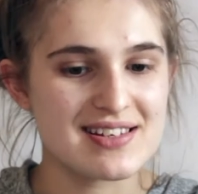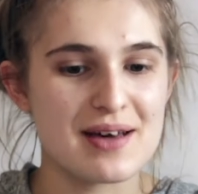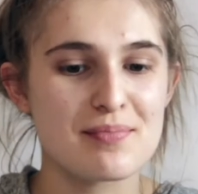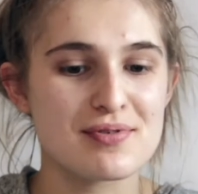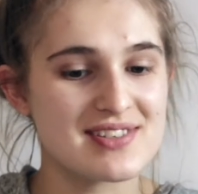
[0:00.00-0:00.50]

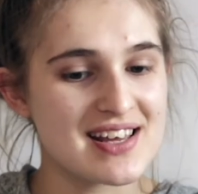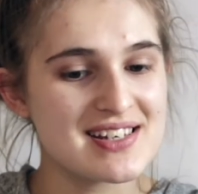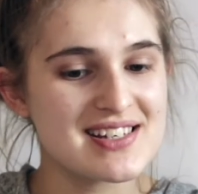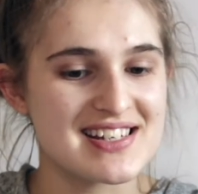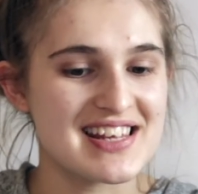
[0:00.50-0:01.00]
and
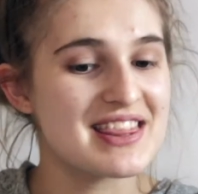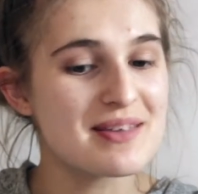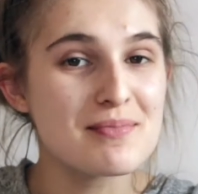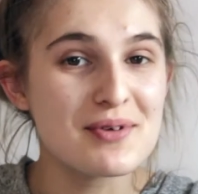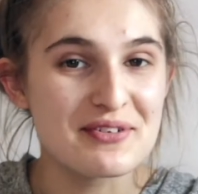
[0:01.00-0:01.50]
present it in the
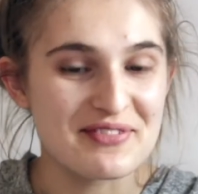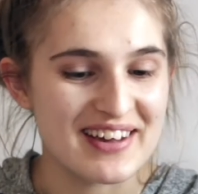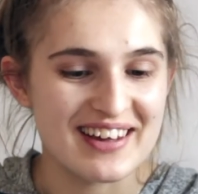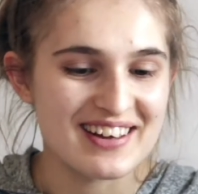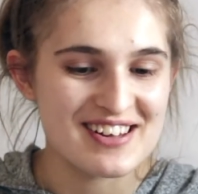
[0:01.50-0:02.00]

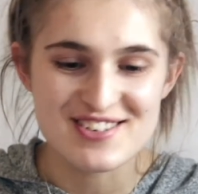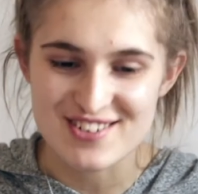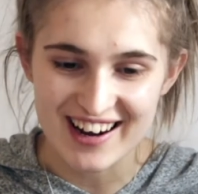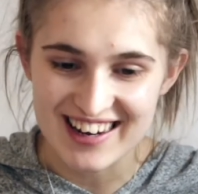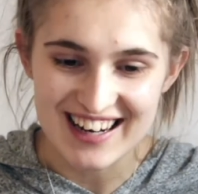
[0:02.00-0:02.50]
movie
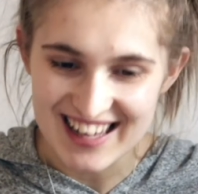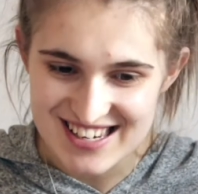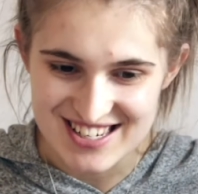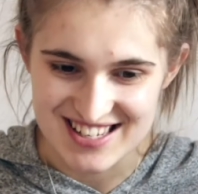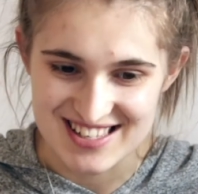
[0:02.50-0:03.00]

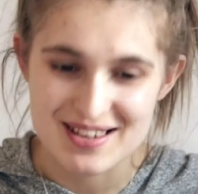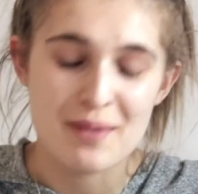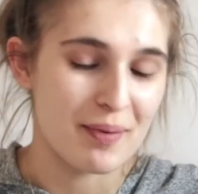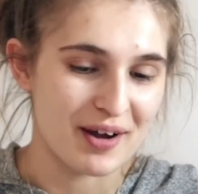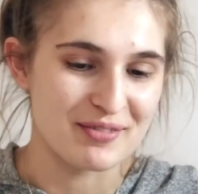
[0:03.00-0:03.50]
Congratulations
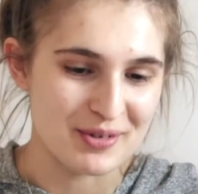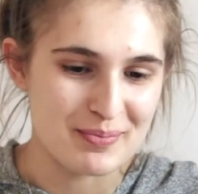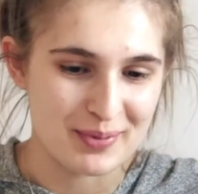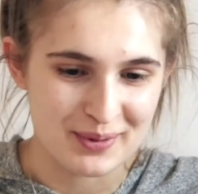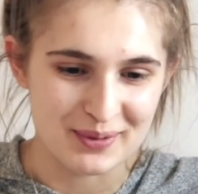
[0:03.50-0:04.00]
by
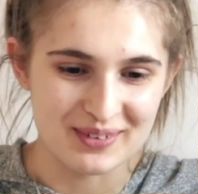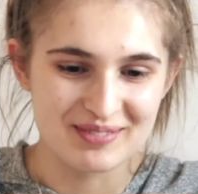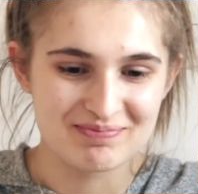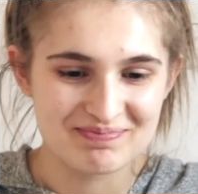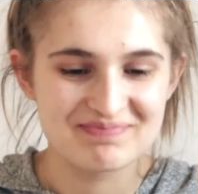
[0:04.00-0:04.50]

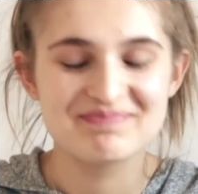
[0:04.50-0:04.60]
RuPaul.